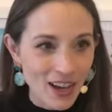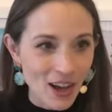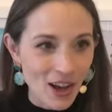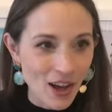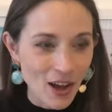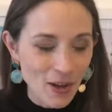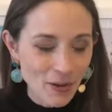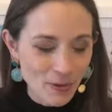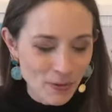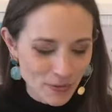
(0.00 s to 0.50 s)

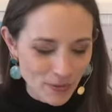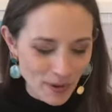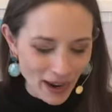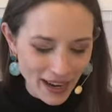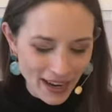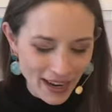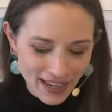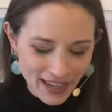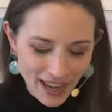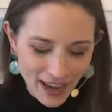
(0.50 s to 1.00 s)
All
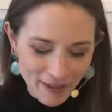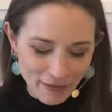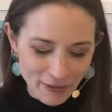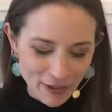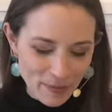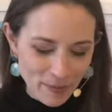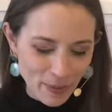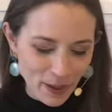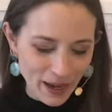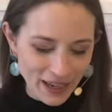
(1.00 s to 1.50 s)
right,
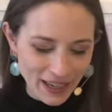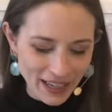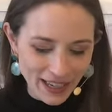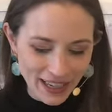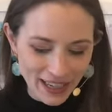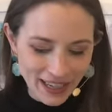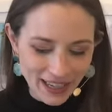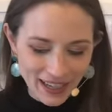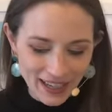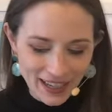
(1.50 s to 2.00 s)

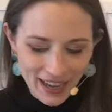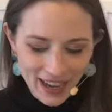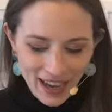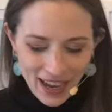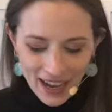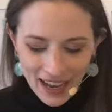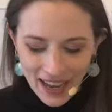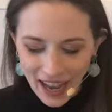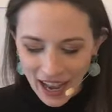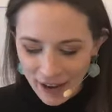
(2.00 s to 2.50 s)
everybody.
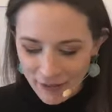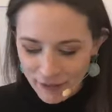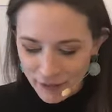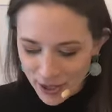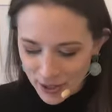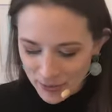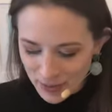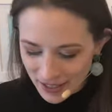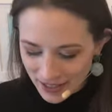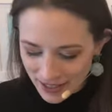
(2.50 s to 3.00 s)
I have
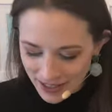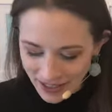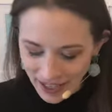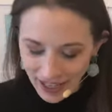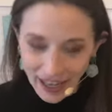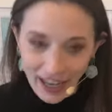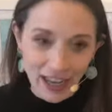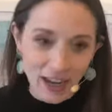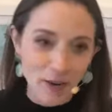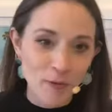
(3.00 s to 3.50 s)
with me
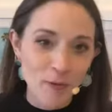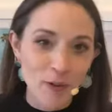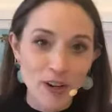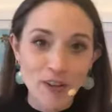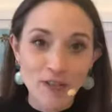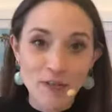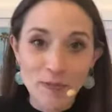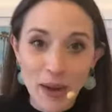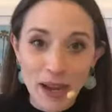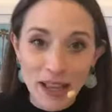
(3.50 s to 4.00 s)
today one
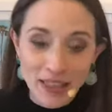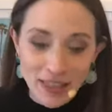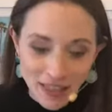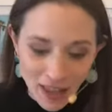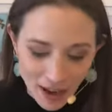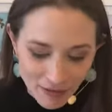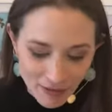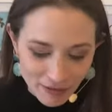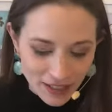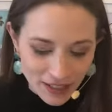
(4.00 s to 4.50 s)
of my
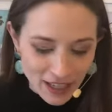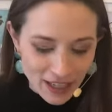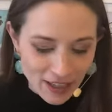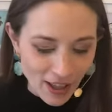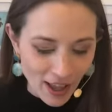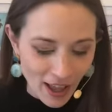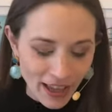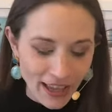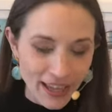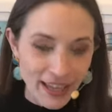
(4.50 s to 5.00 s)
lovely
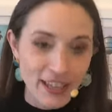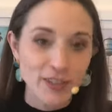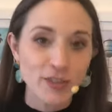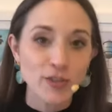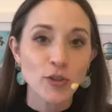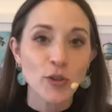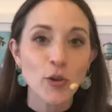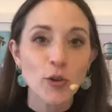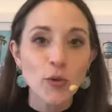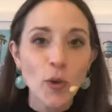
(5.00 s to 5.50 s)

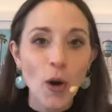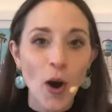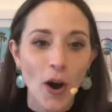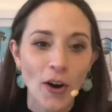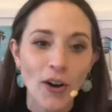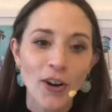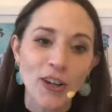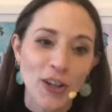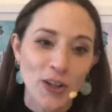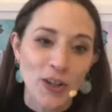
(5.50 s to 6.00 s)
clients. Who
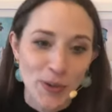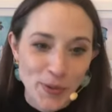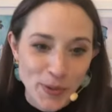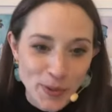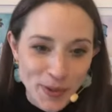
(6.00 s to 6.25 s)
are you?